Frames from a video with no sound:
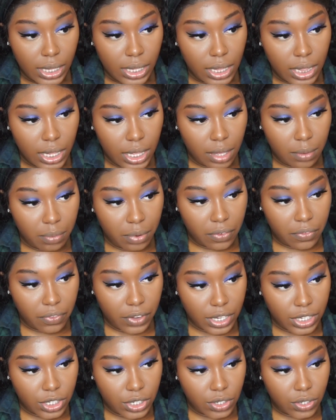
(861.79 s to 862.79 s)
Clean
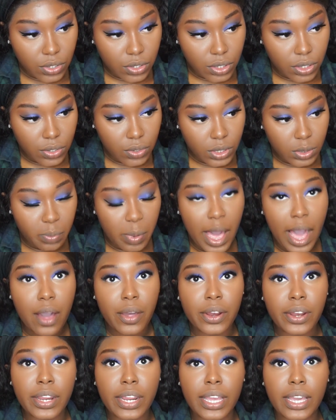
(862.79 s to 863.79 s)
Professional Loose
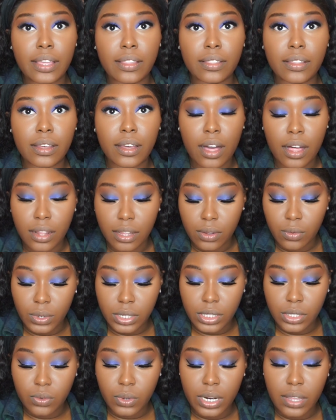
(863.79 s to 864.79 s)
Powder in the color
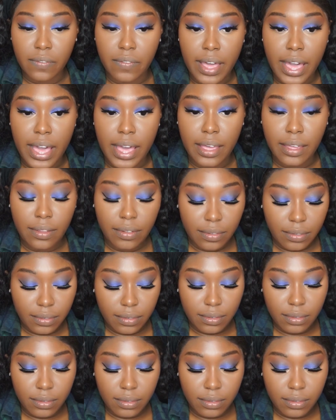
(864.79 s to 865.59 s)
125.